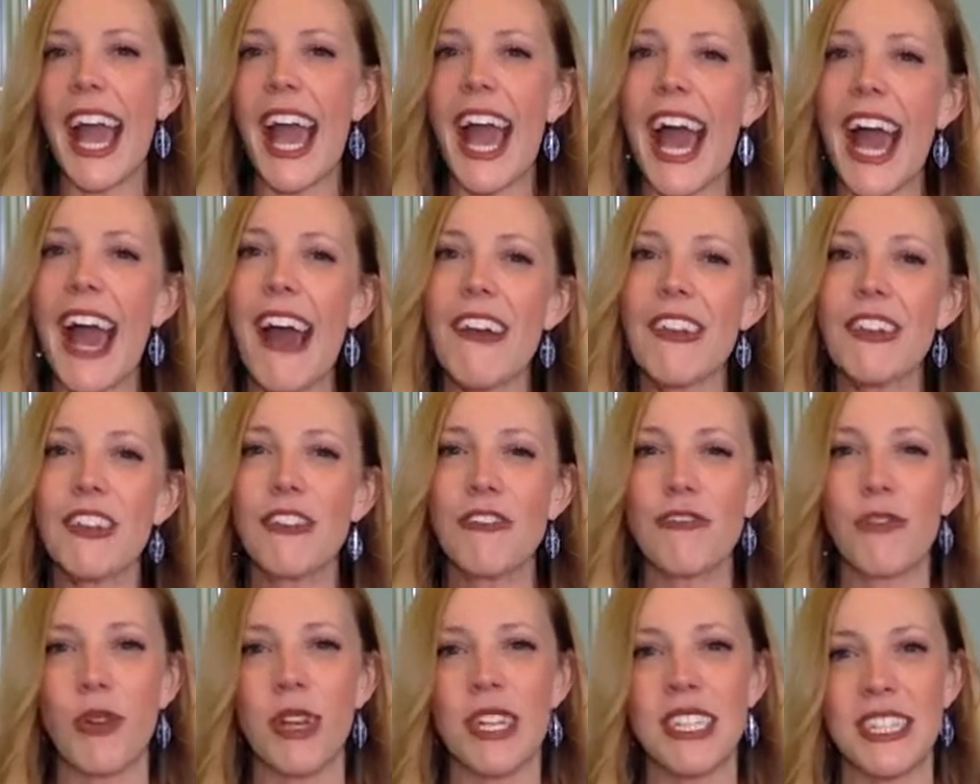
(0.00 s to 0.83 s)
how your
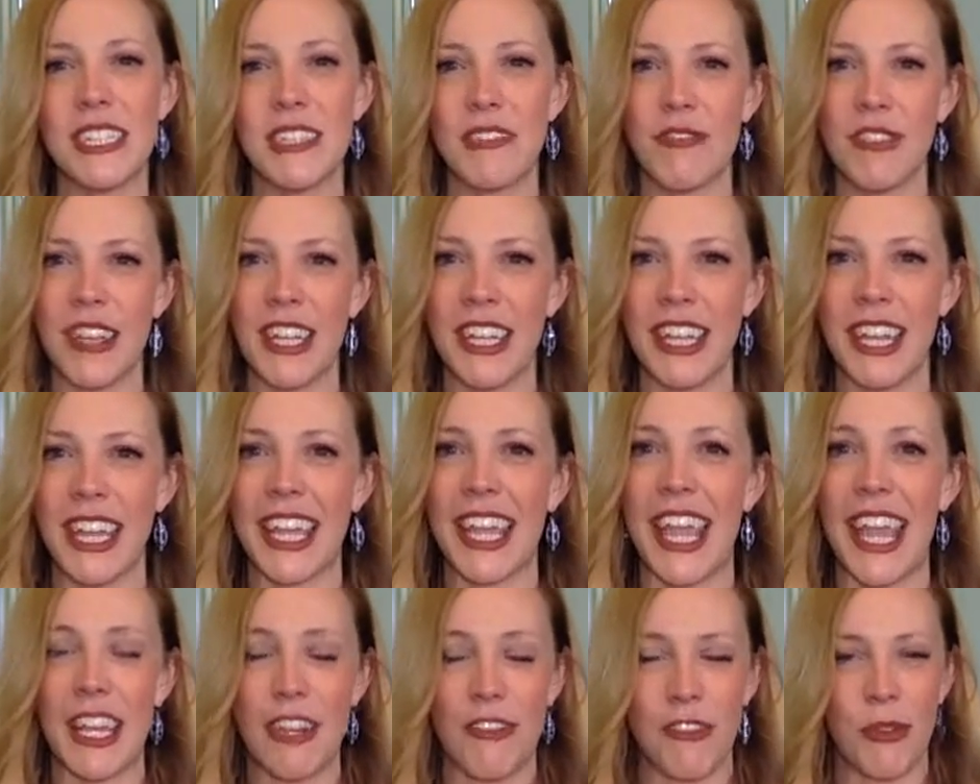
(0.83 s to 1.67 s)
voice is
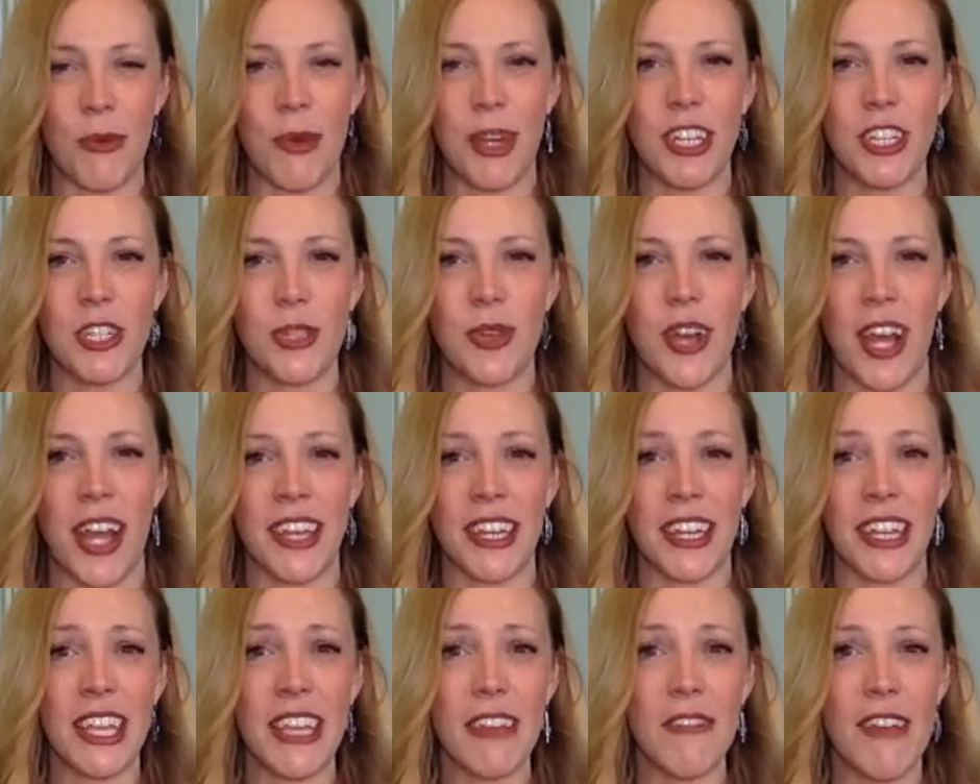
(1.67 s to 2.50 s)
feeling. And if you want to do it on
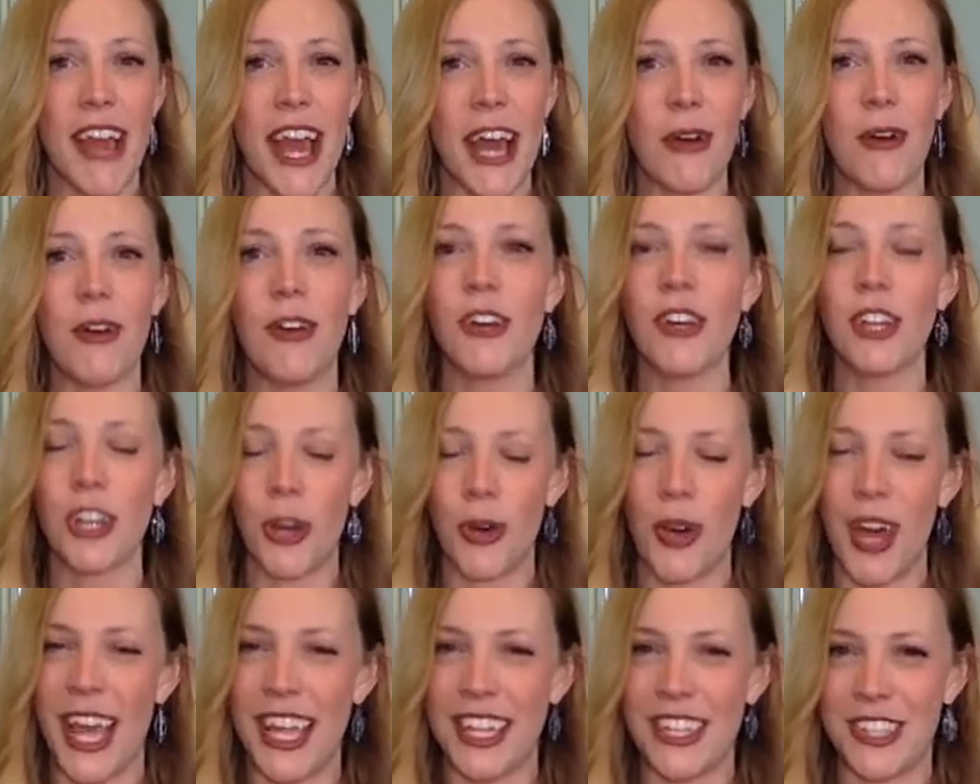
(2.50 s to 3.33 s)
an E vowel, go
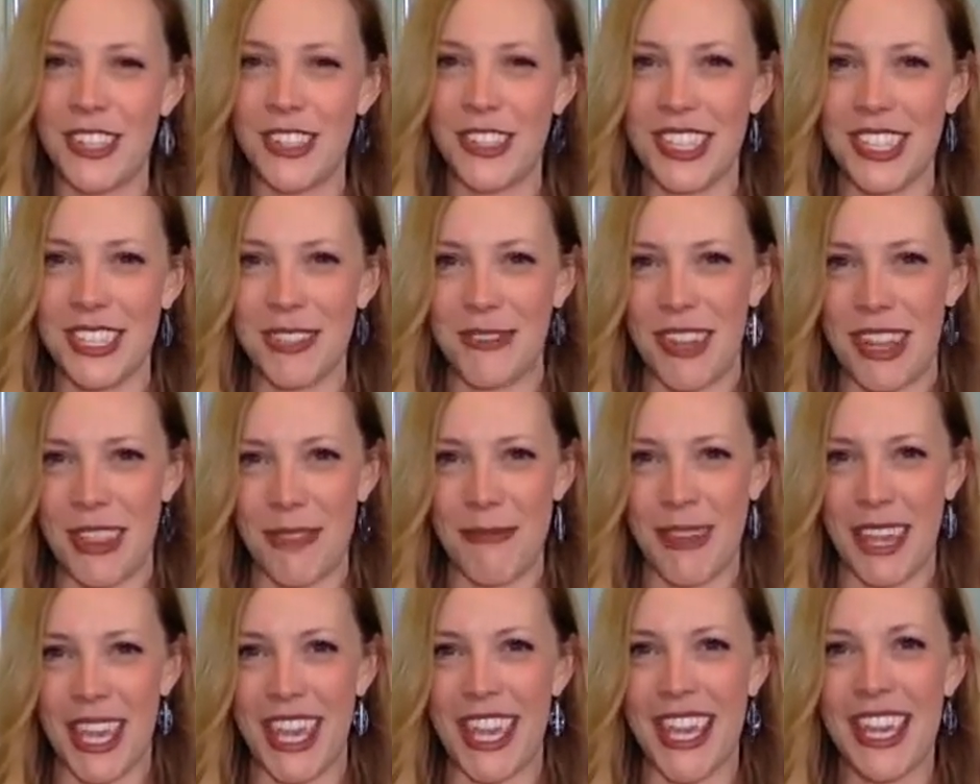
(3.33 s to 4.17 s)
ahead and do this with
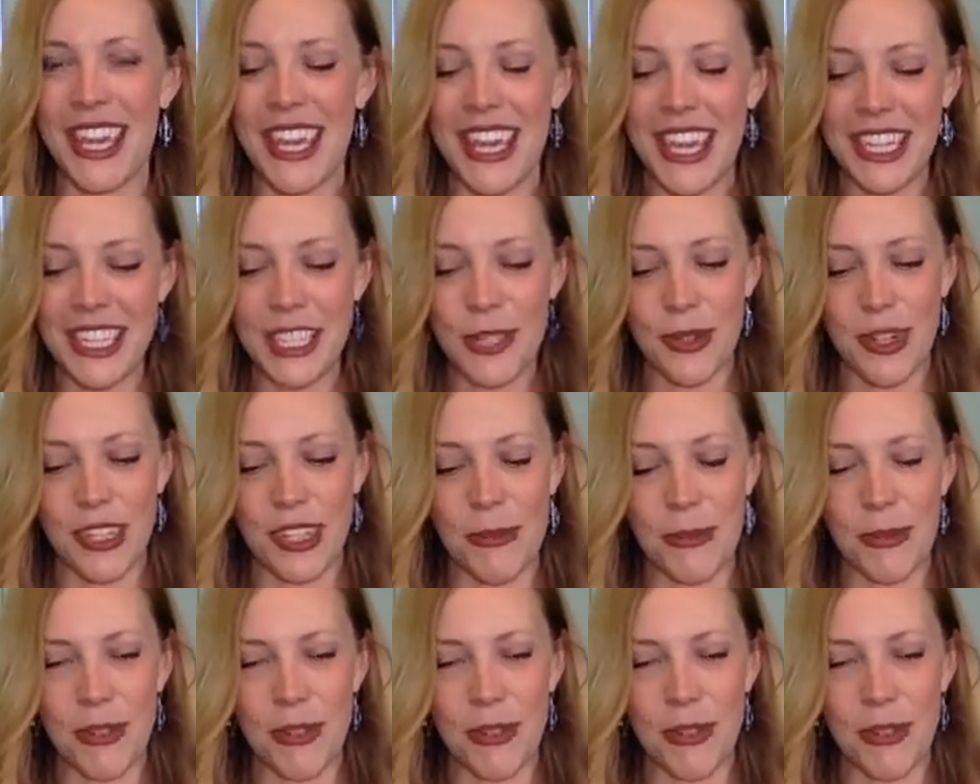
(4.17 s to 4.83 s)
me. So we're going to